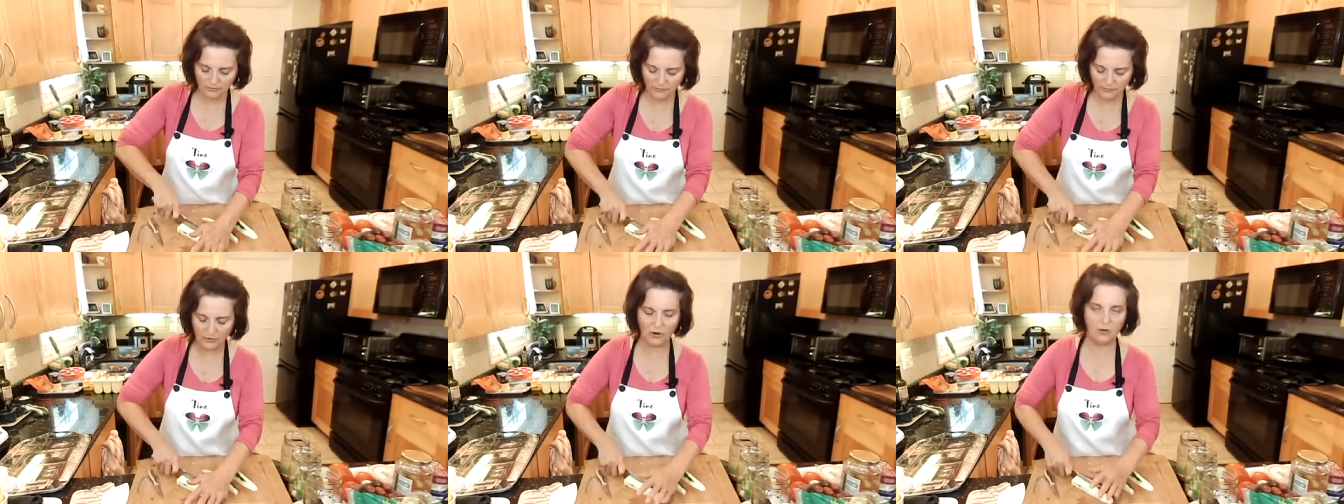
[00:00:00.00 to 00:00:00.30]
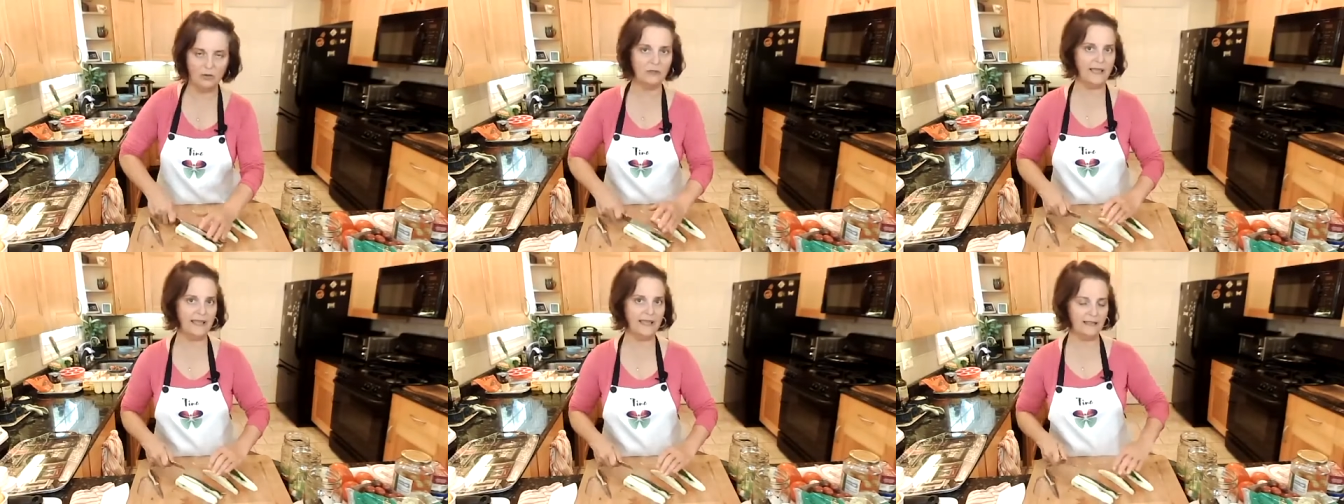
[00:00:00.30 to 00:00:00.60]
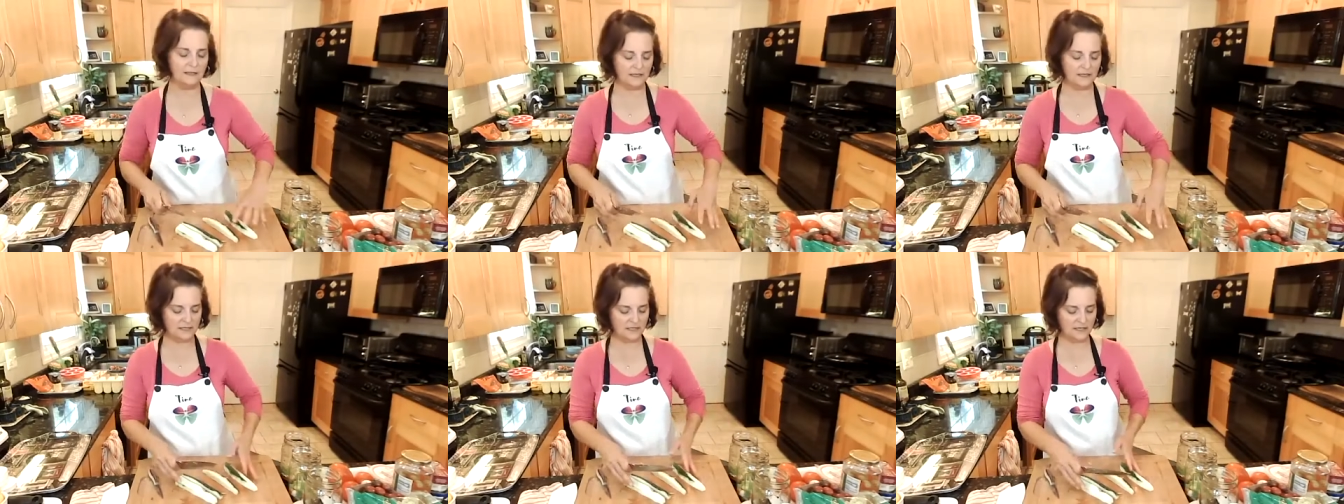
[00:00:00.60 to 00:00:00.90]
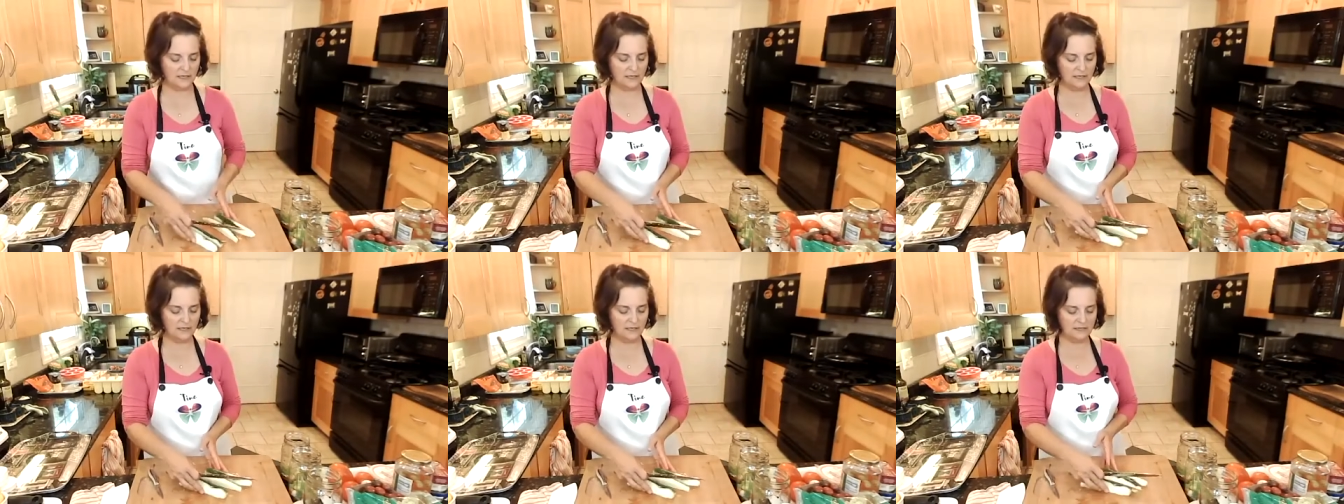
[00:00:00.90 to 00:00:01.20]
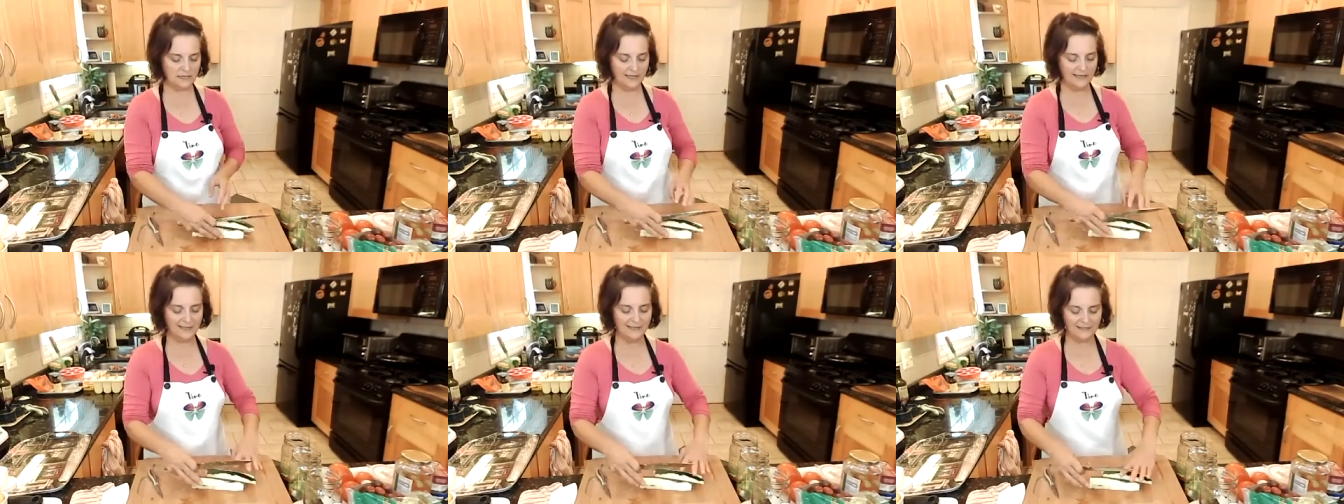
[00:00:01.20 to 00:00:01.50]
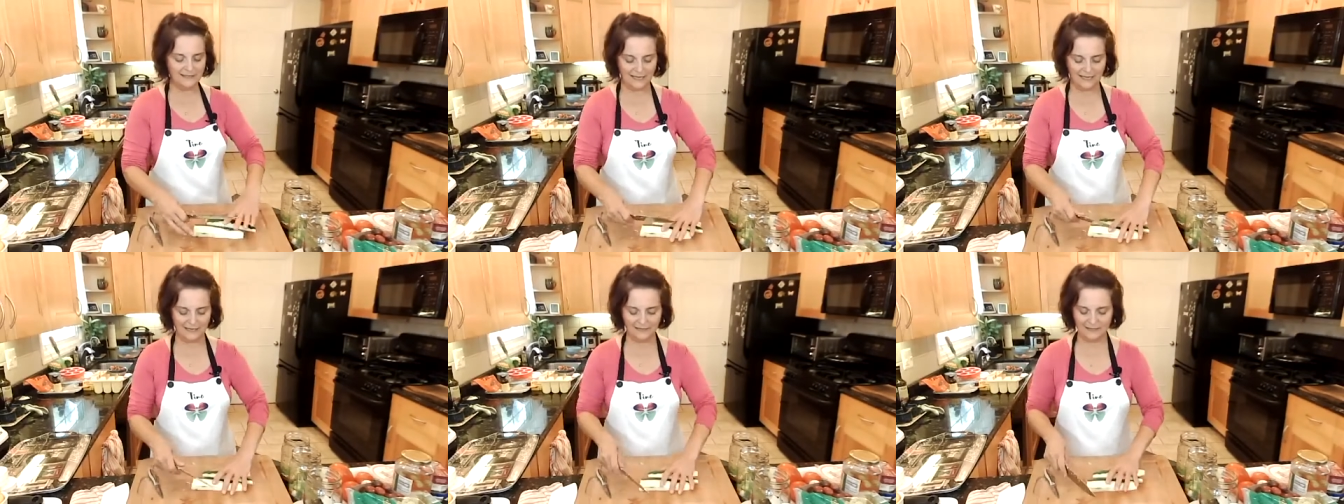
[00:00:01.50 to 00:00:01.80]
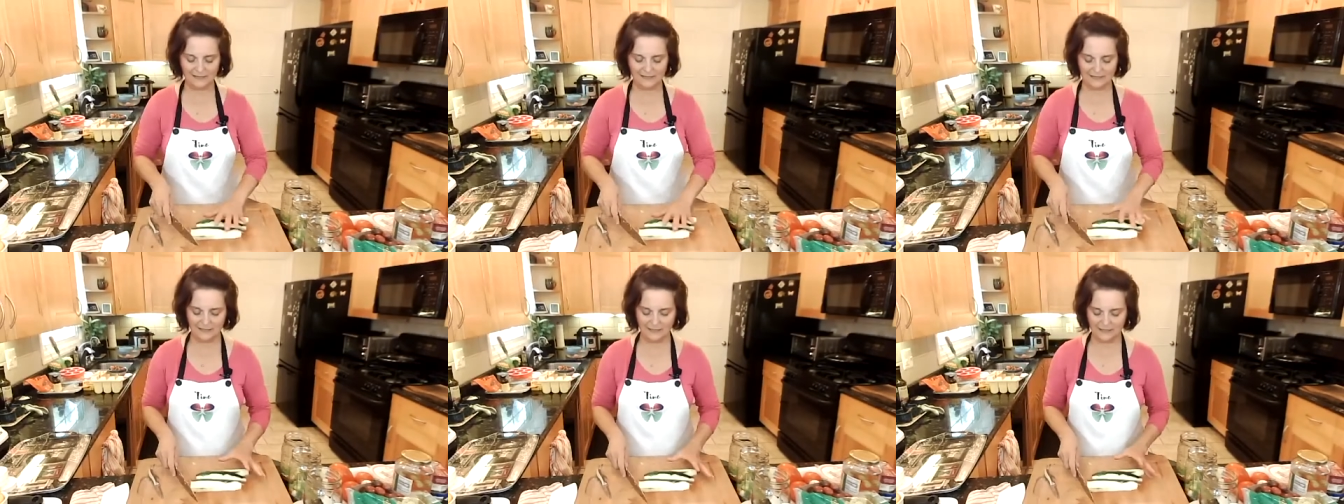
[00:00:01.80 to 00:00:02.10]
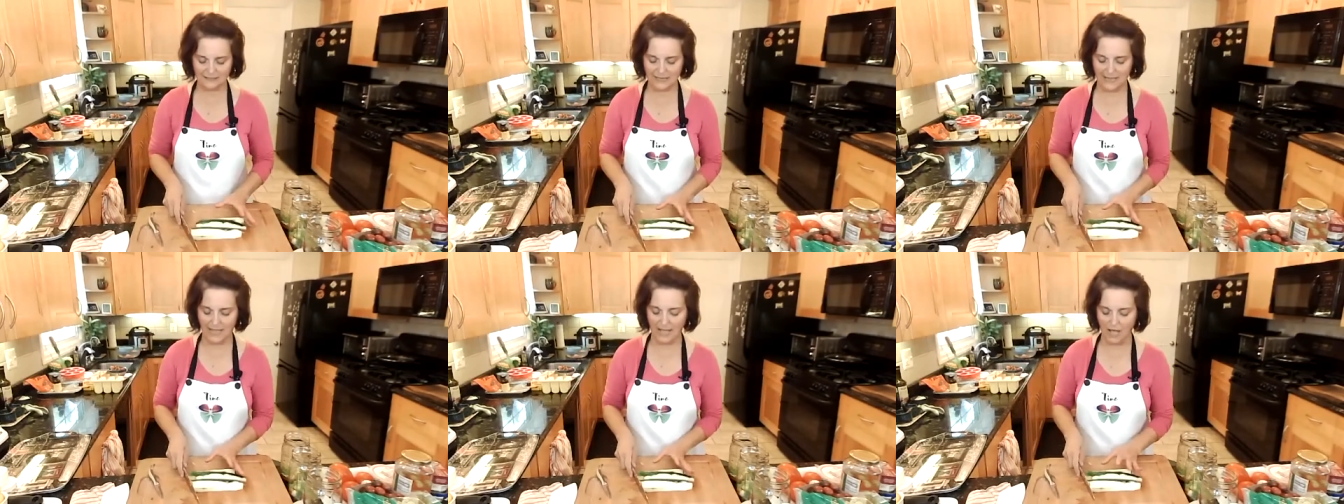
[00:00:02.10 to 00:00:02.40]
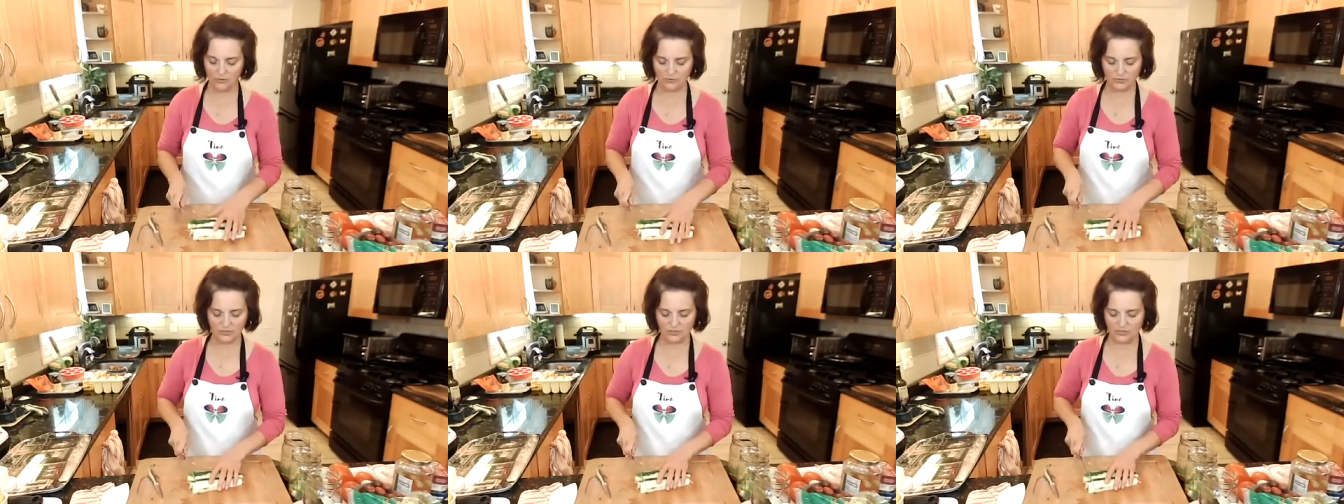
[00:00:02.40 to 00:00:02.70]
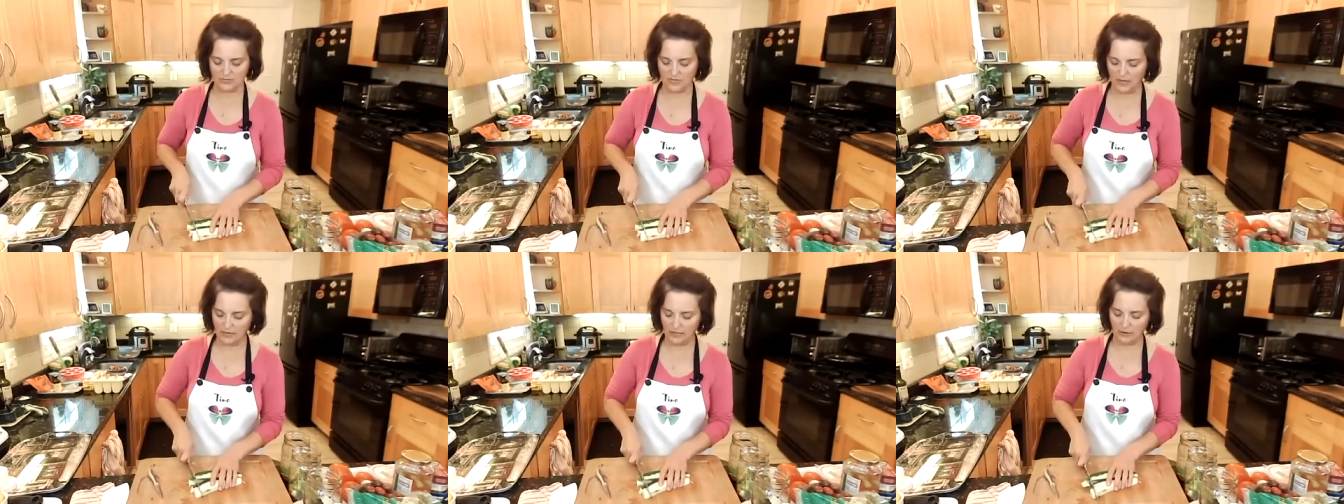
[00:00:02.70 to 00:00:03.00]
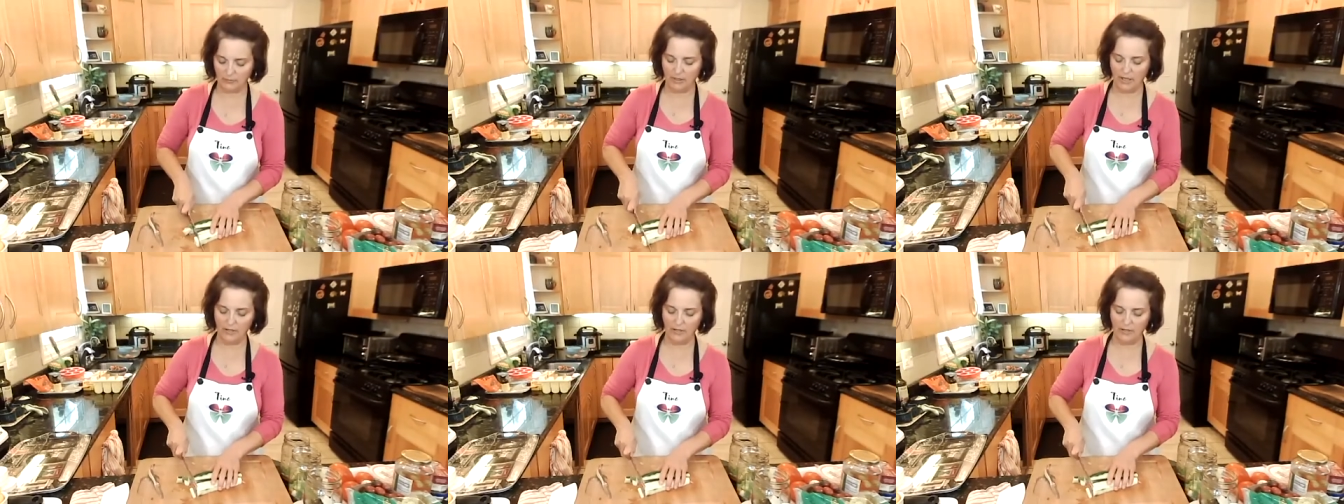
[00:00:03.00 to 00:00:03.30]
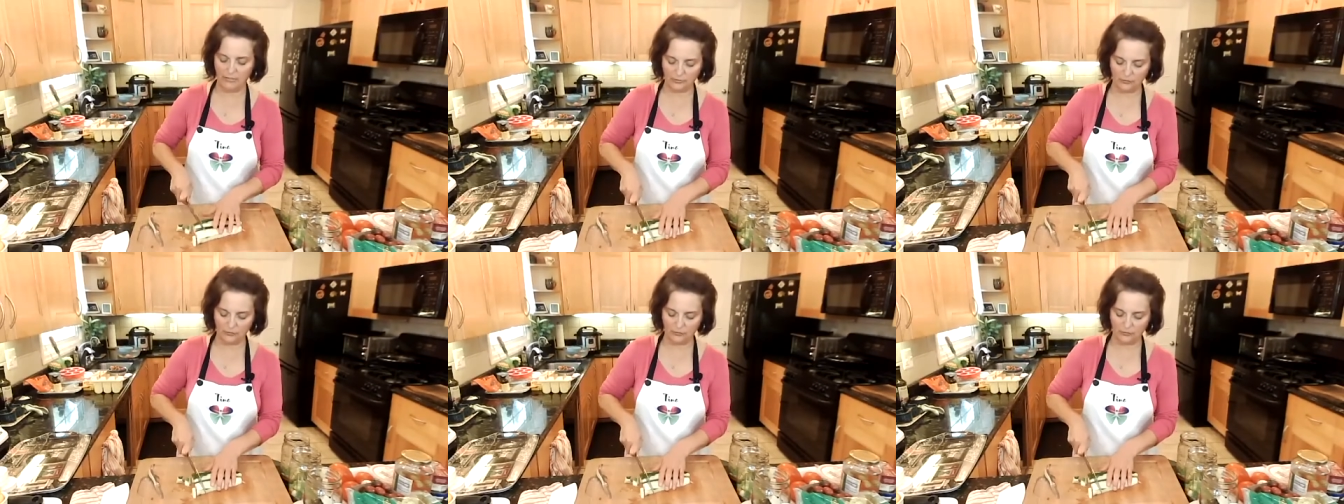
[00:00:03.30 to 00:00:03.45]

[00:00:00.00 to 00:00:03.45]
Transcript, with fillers: If you don't like the seeds, take the seeds out, just cut them out,